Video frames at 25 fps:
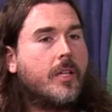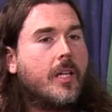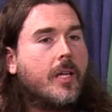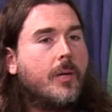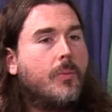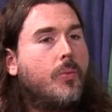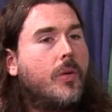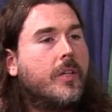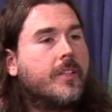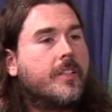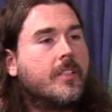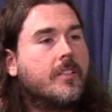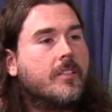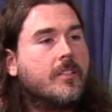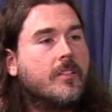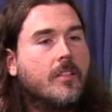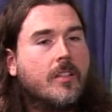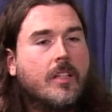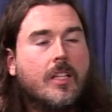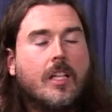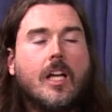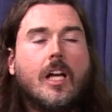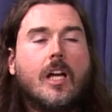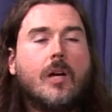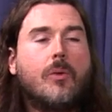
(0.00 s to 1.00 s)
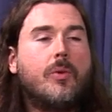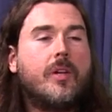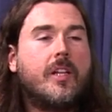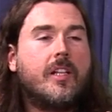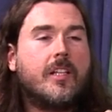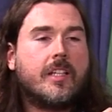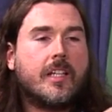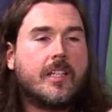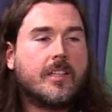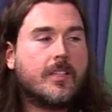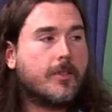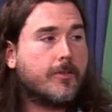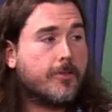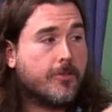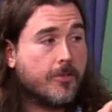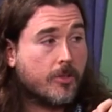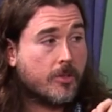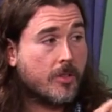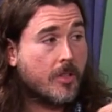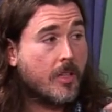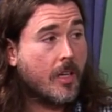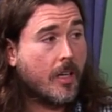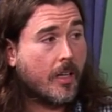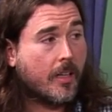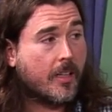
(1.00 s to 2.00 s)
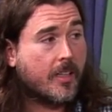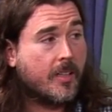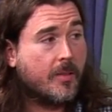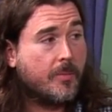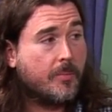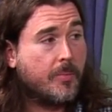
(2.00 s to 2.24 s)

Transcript: it wasn't we didn't get there for luck,